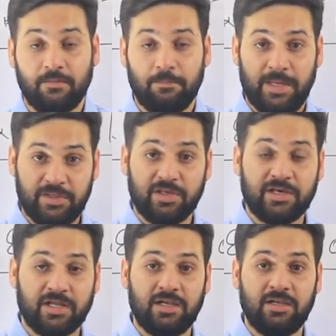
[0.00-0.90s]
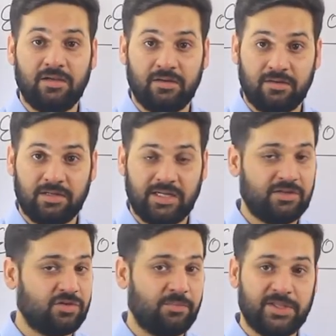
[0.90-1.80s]
Magical
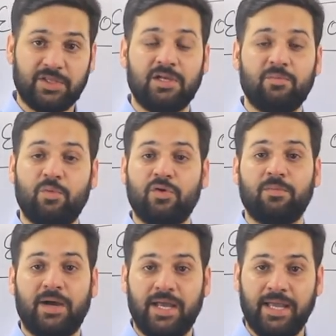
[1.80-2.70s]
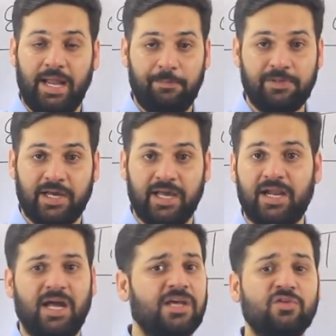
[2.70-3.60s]
Tricks or Magical Book by M.
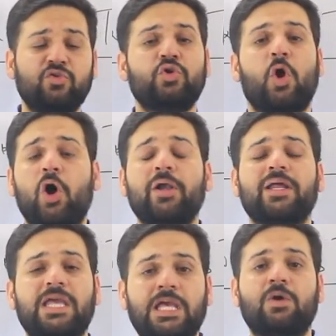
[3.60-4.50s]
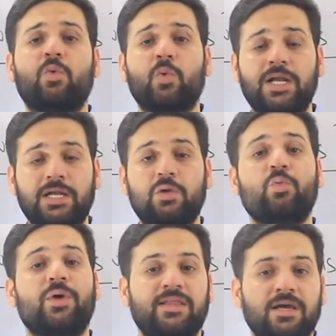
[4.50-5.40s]
Tyra is not equal
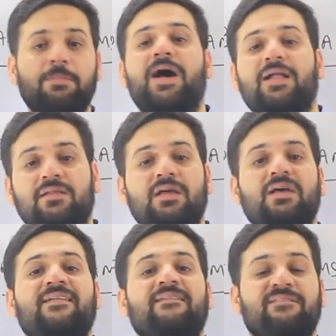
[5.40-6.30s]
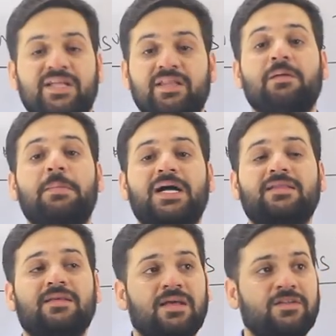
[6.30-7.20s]
to Vedic Maths. Vedic
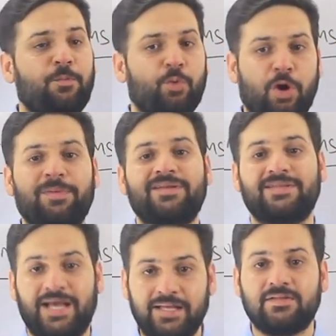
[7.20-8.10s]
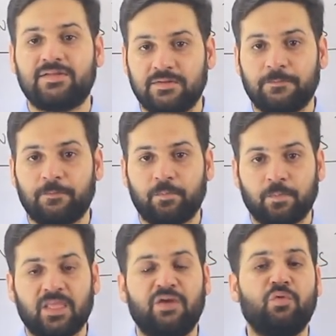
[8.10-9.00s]
Maths is a proper science.
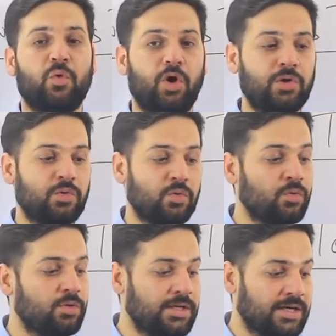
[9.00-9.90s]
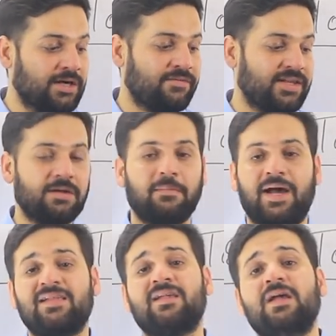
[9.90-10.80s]
If you want to learn Vedic
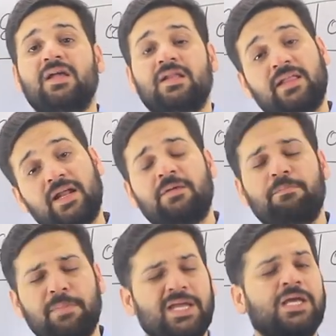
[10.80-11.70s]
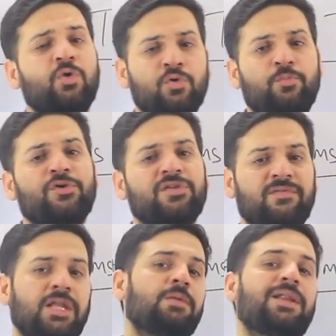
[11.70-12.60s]
Maths, there are many good books
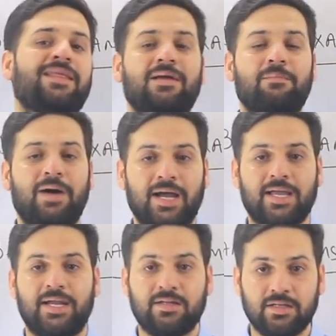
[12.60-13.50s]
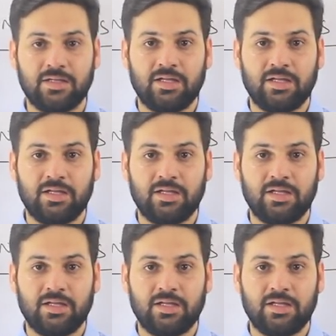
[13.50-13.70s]
available in the market